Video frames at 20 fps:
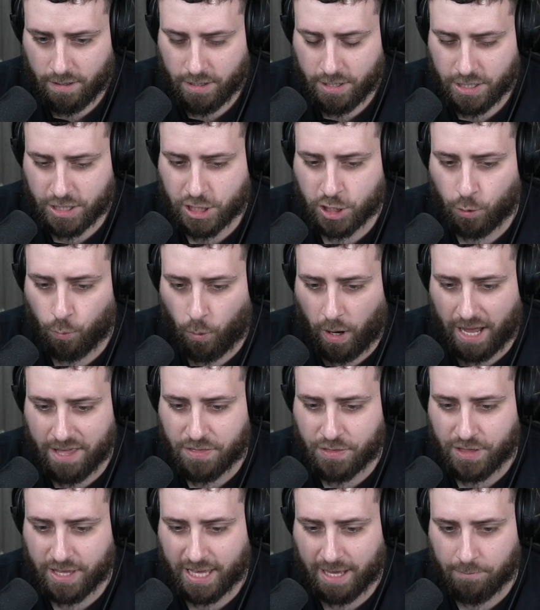So what I
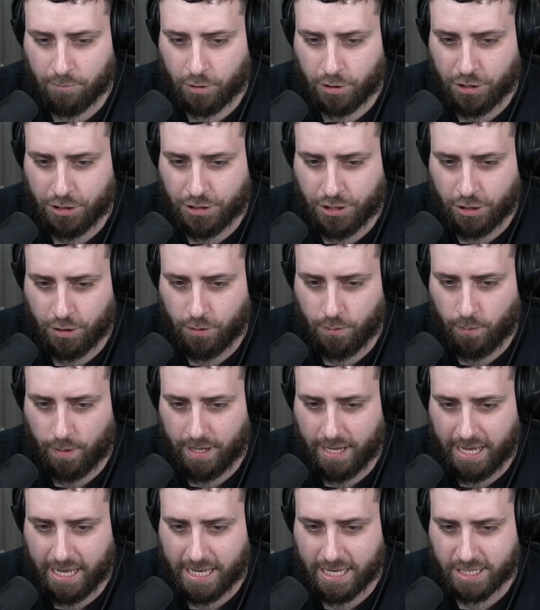think I'm going to do
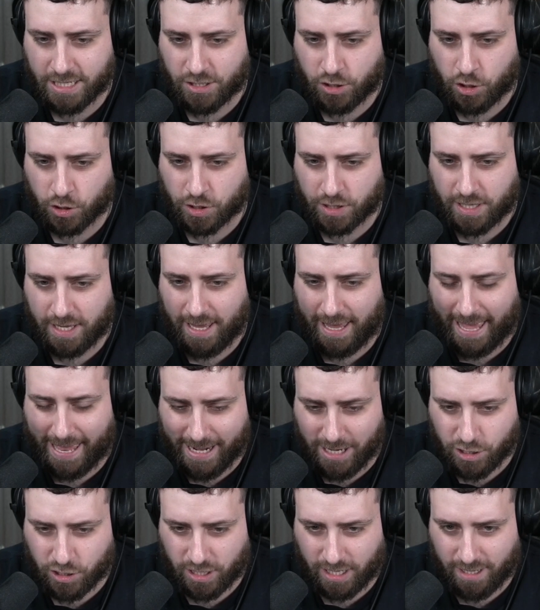is just
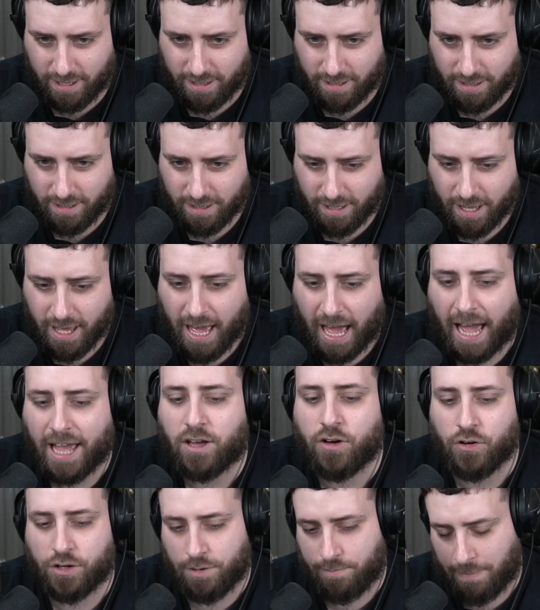energy it. I
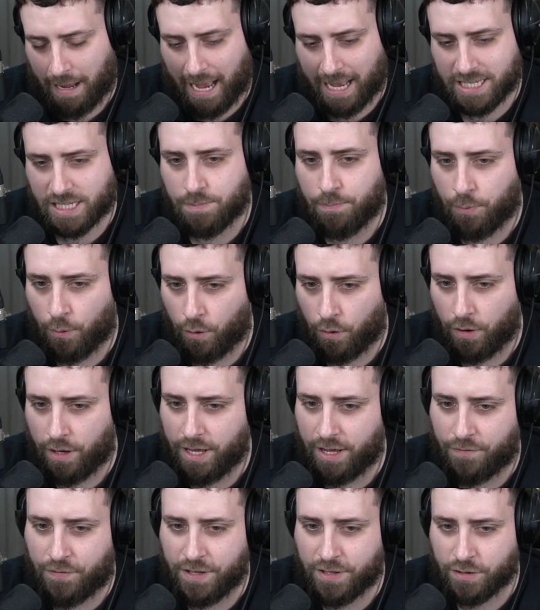could Amass, but
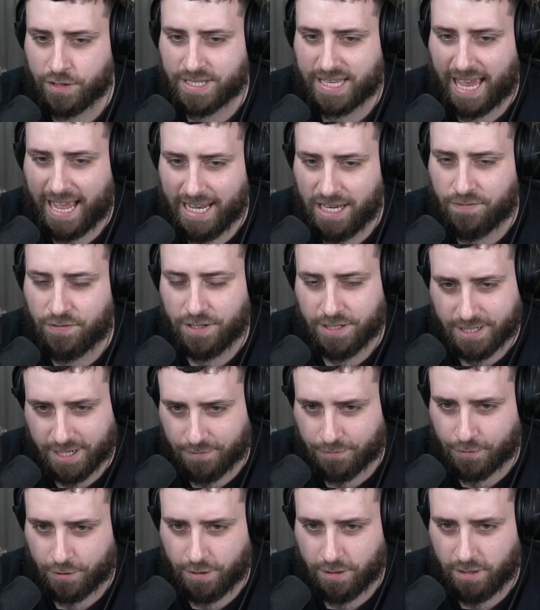if he does anything
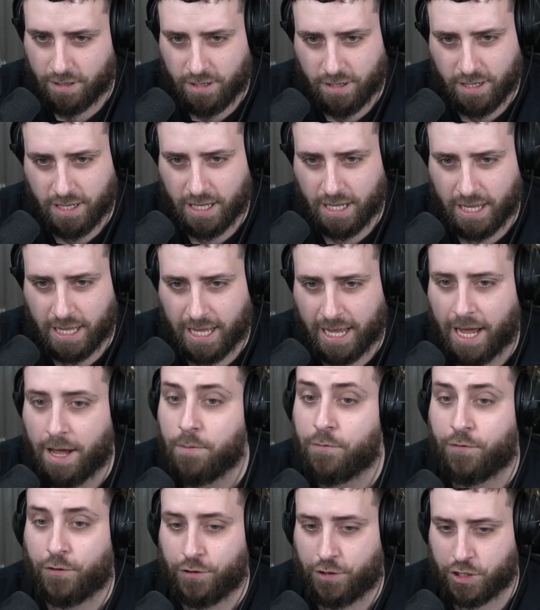different,
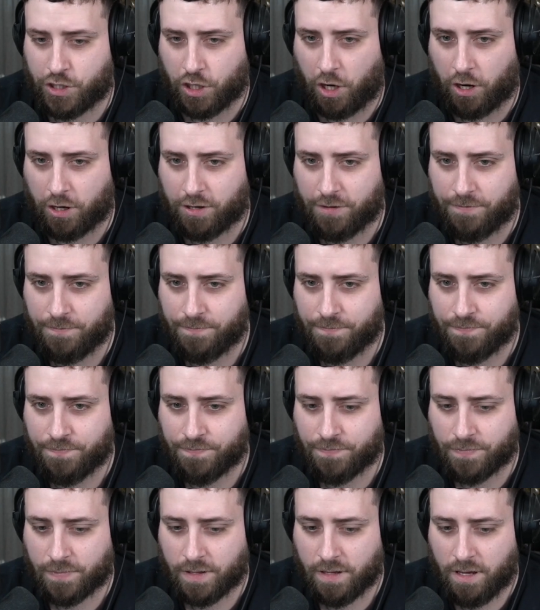Thundershock.
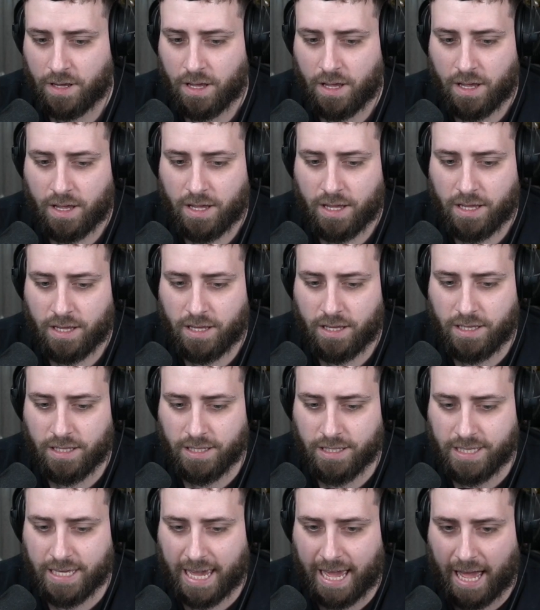
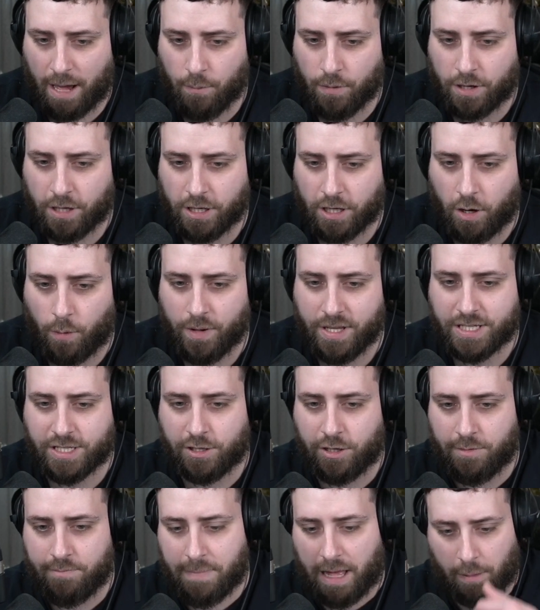Yeah, we're going to go
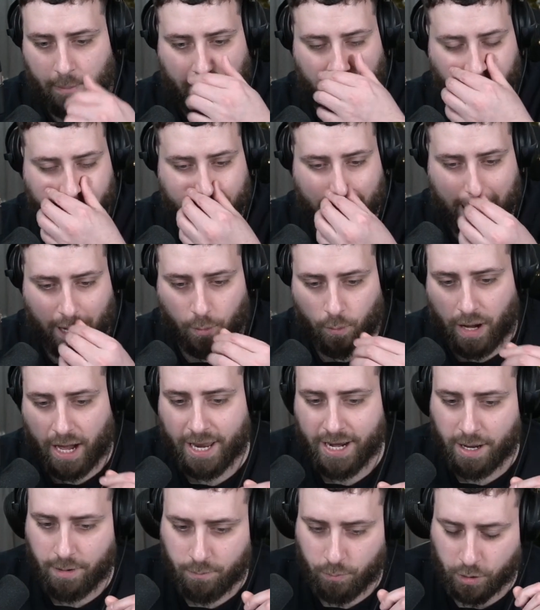into Melmetal now,
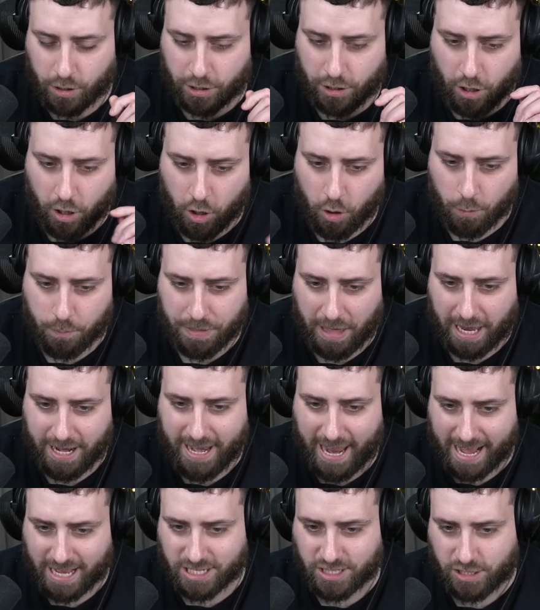and then we're going to hope that
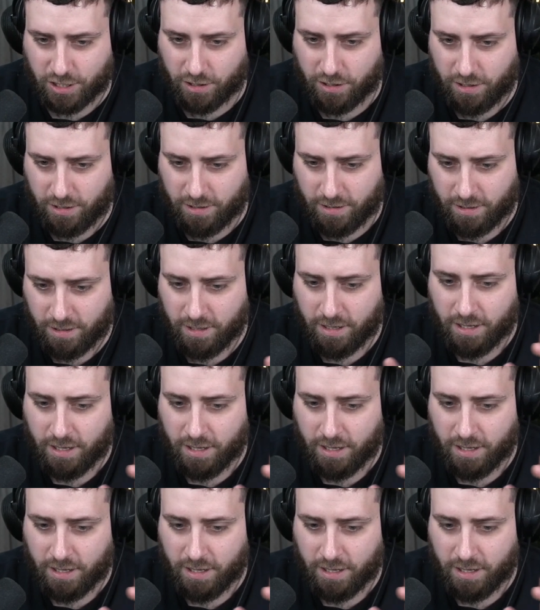next turn